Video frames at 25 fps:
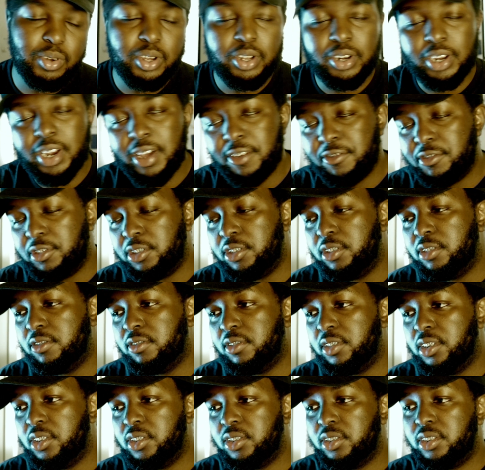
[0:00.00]
left
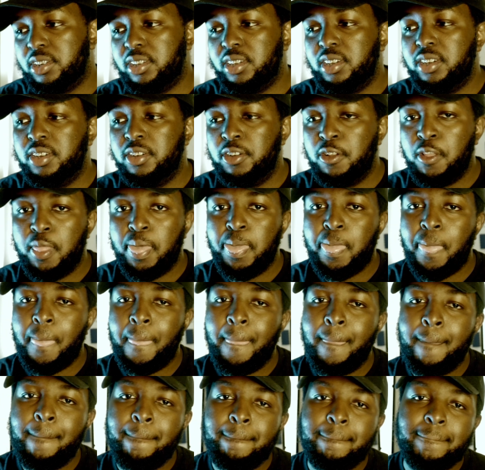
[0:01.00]
university,
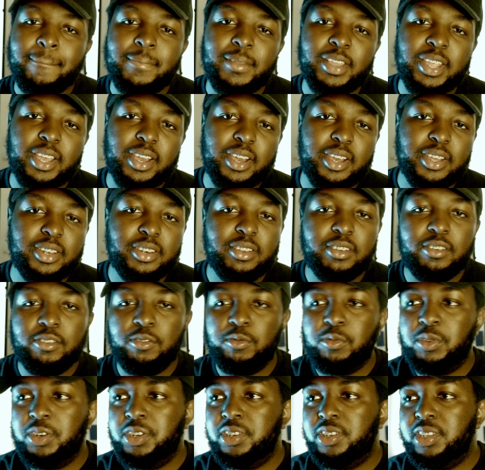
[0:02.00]
I
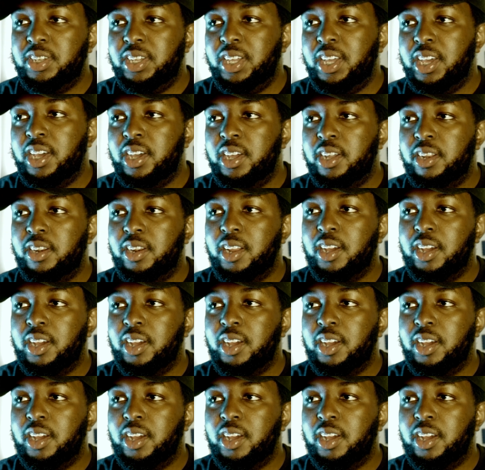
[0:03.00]
didn't want to get